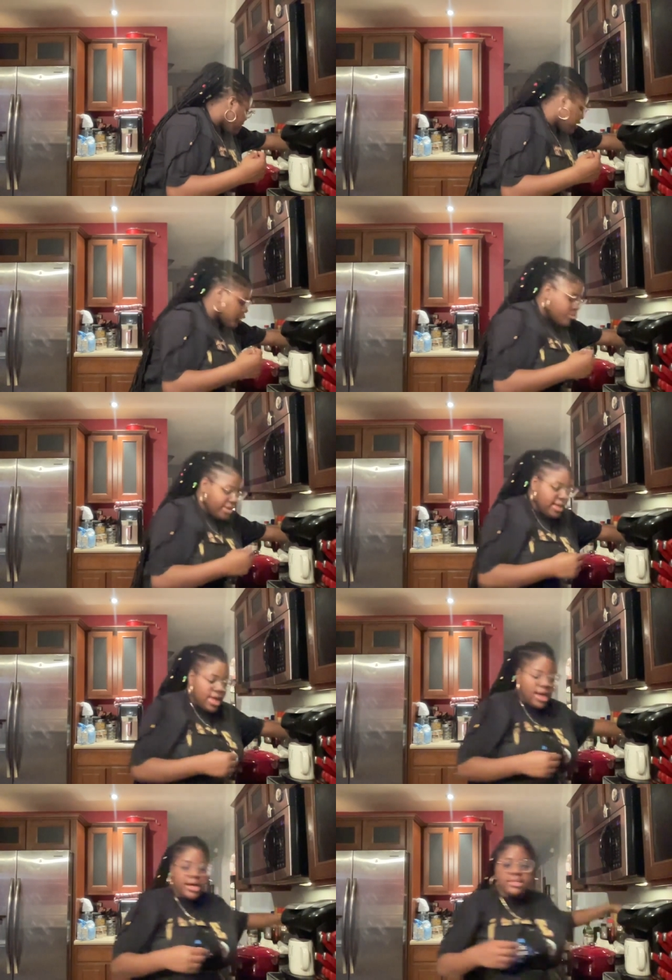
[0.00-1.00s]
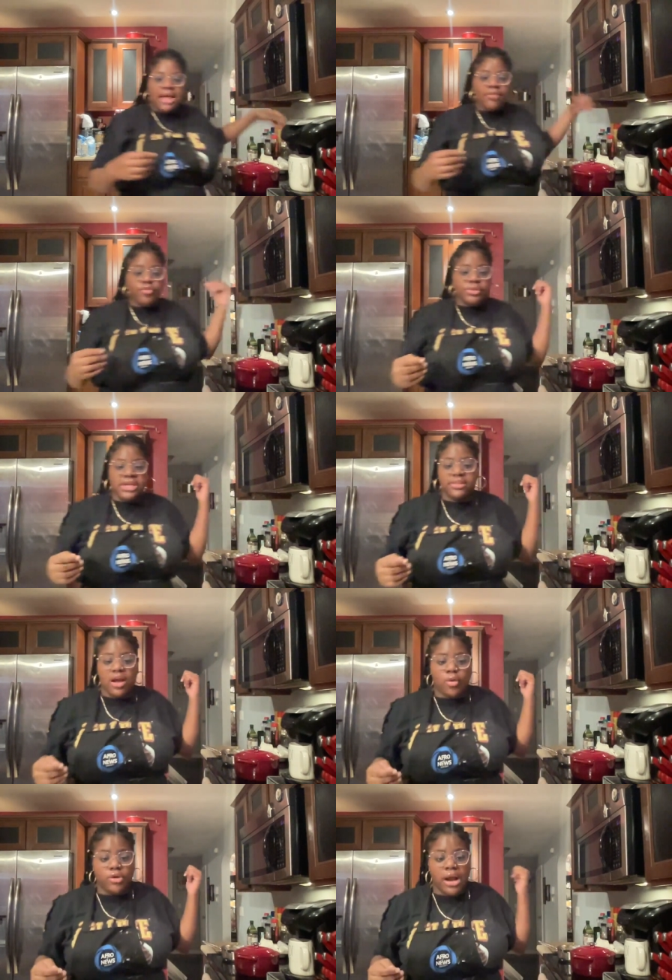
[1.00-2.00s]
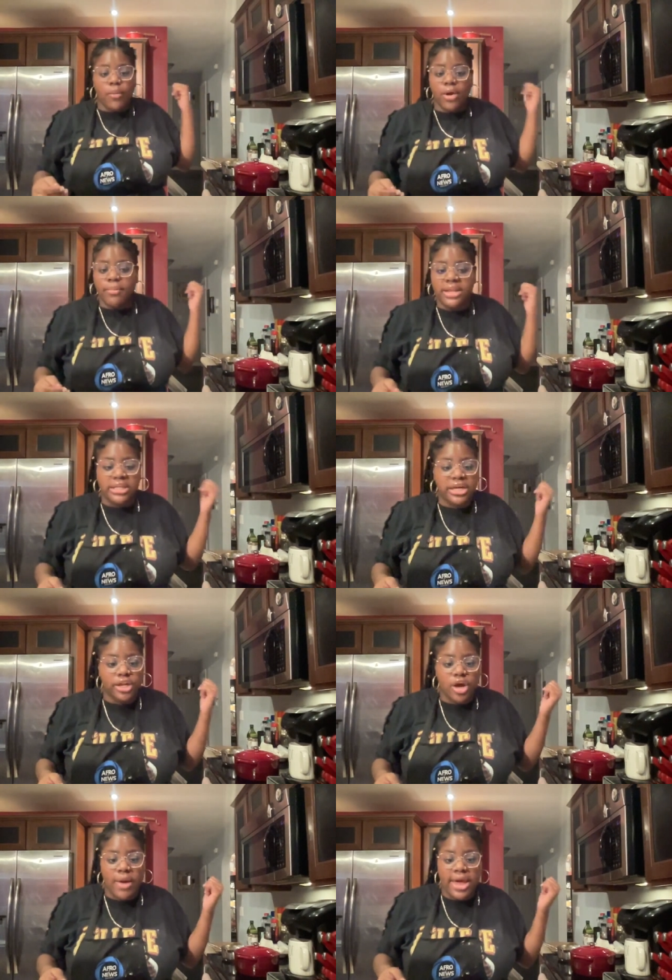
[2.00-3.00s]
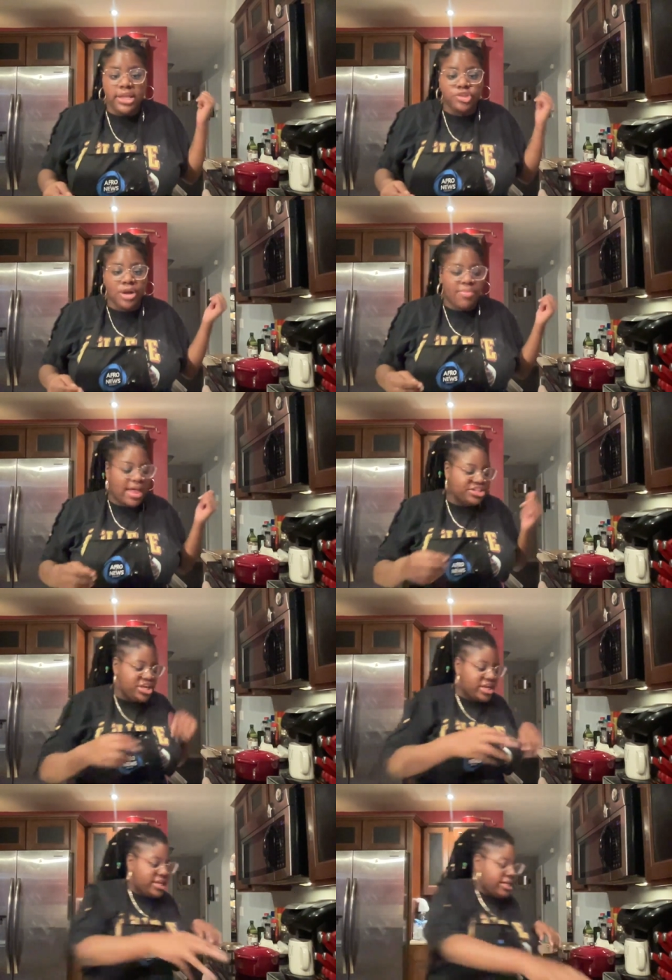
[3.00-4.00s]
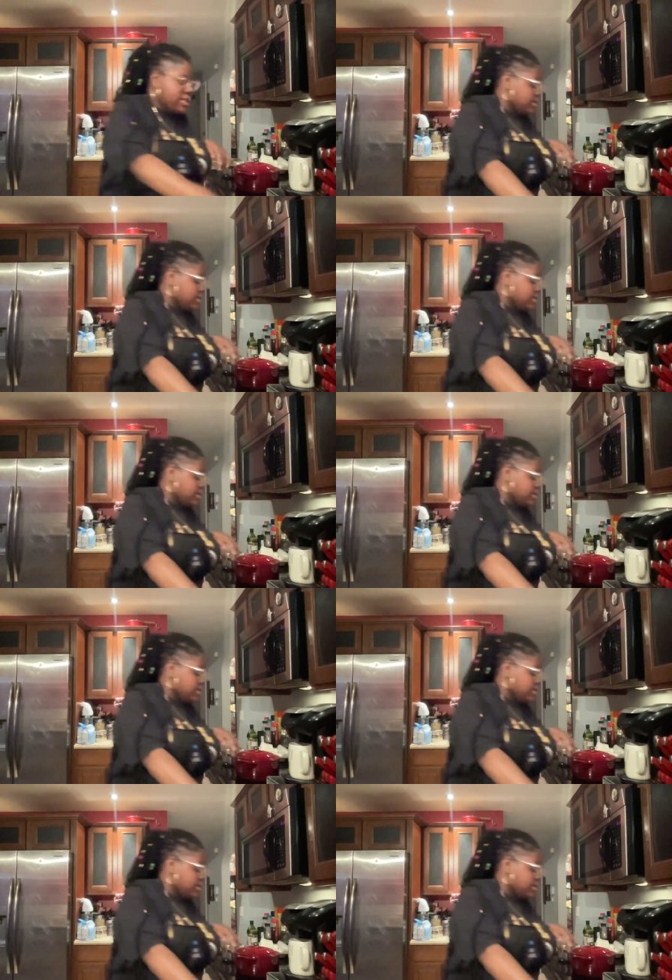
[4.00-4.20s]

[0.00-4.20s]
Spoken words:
a little bit, because after we take that corn out, we're immediately going to go ahead and drop that chicken in.